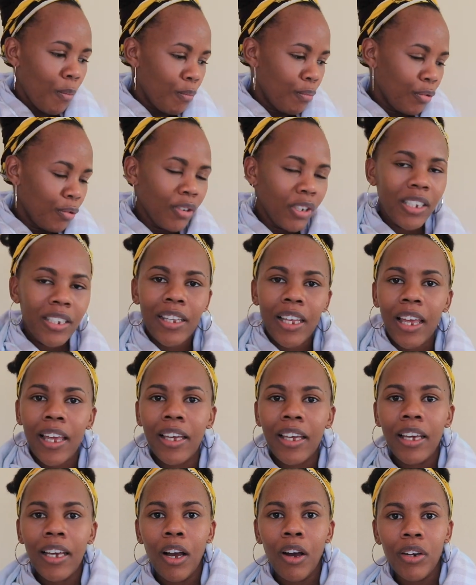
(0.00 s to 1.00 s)
booty's
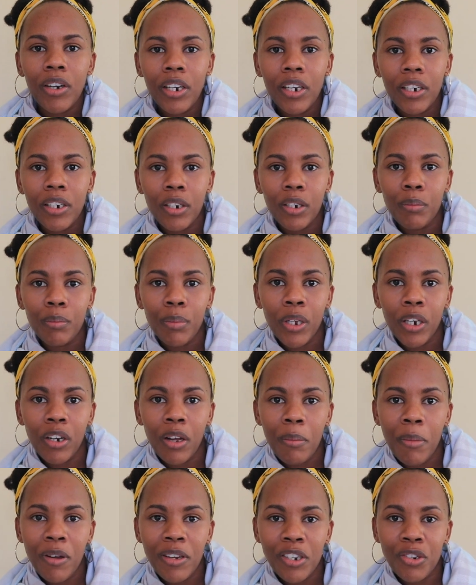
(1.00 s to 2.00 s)
hanging out a little bit
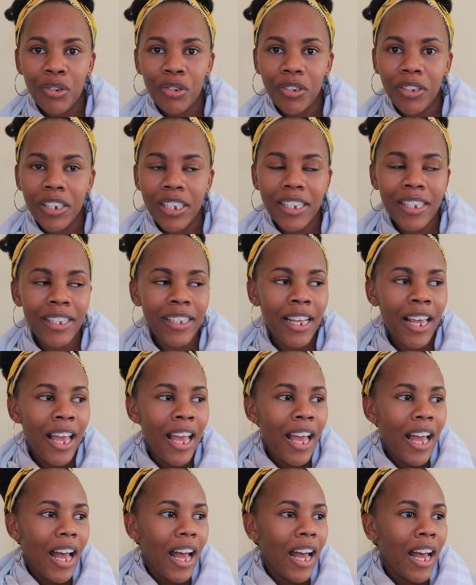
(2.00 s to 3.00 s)
on my shorts,
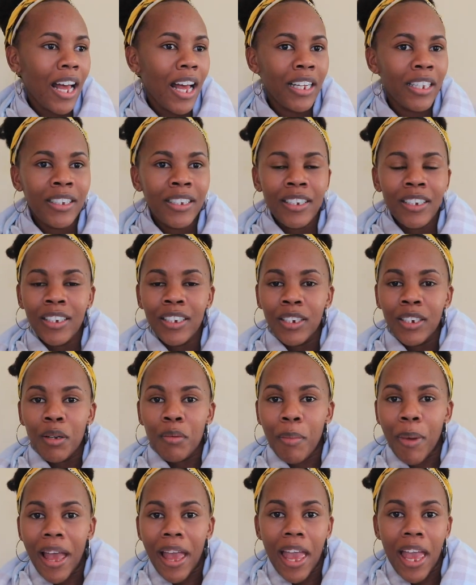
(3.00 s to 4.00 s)

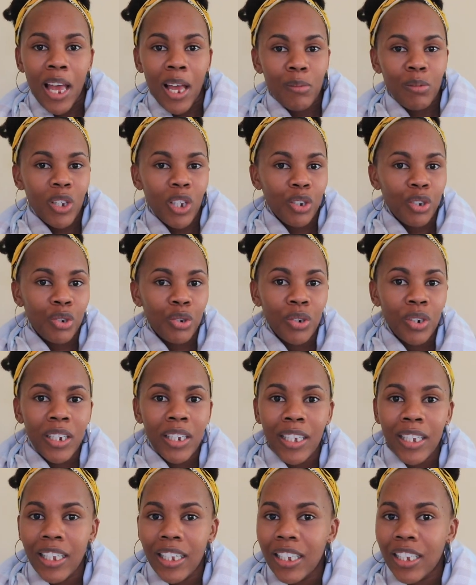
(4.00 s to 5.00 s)
my abs are
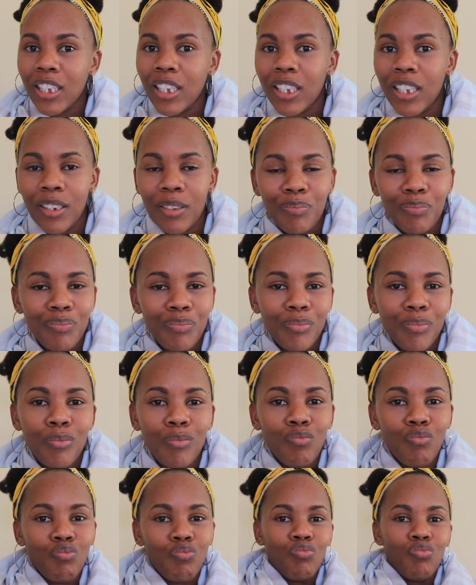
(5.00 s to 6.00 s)
showing, it's,
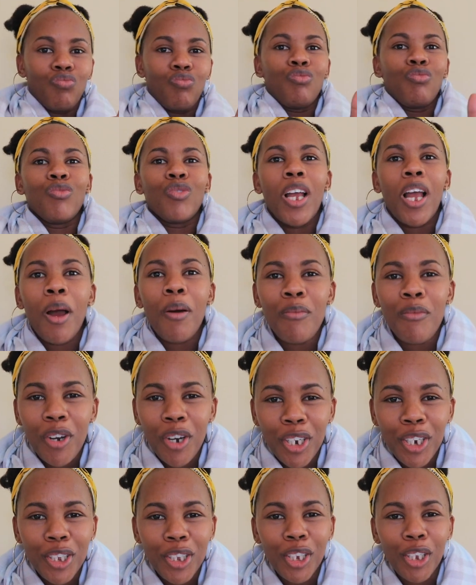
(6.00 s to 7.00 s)
I'm
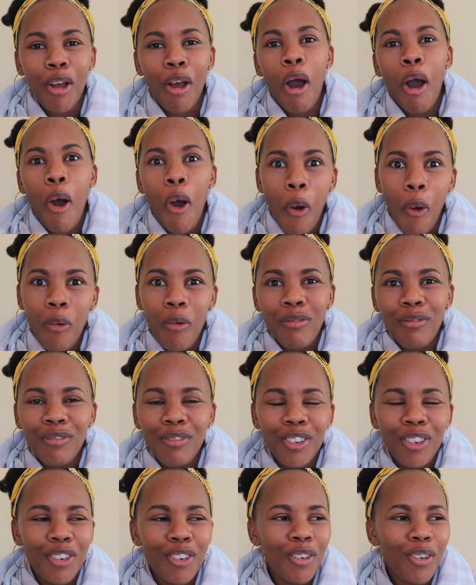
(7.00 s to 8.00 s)
ready to go,
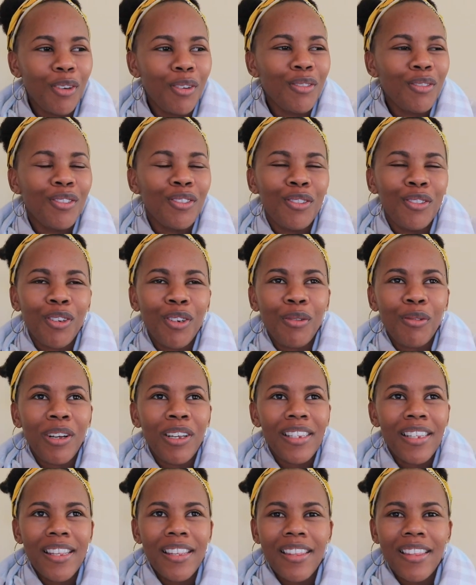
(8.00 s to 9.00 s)
you know? No, it
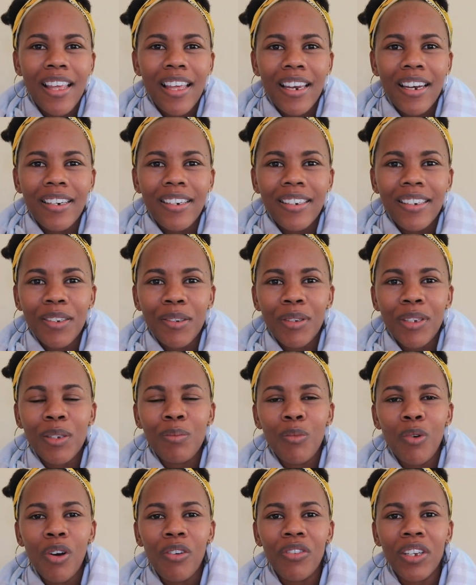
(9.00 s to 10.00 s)
wasn't that. It
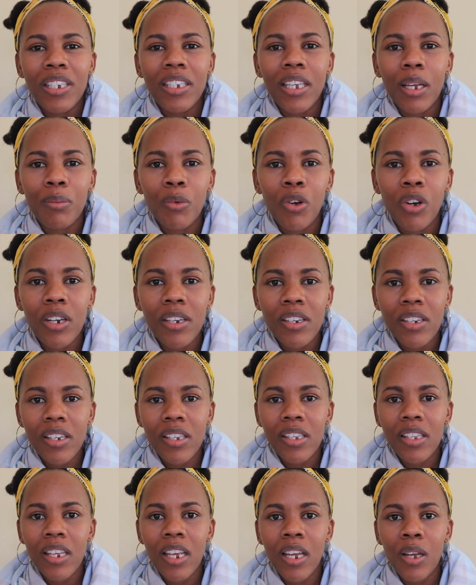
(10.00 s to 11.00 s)
was more of a
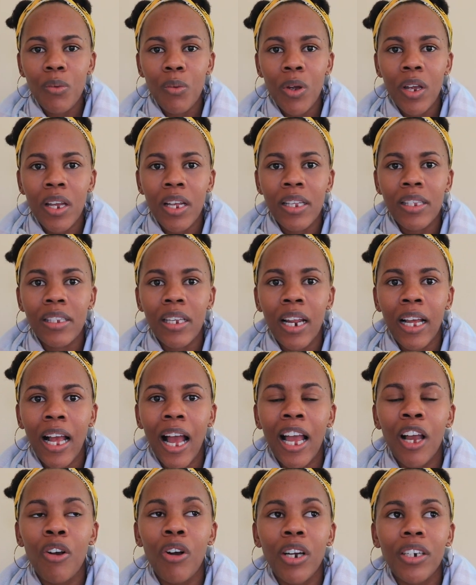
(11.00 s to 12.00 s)
subconscious thing where it's like
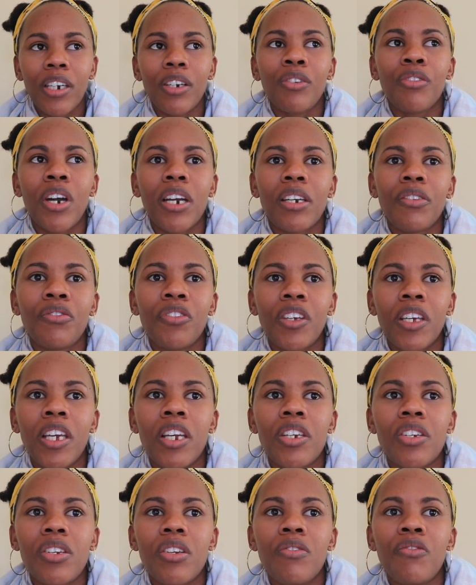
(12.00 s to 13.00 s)
I got
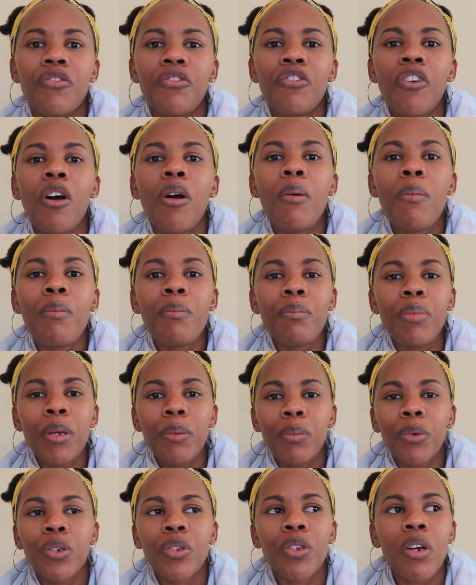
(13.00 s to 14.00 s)
gratification from
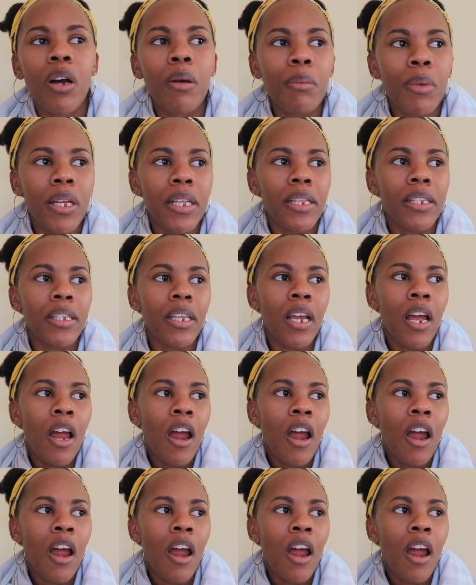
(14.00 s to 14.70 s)
people's comments,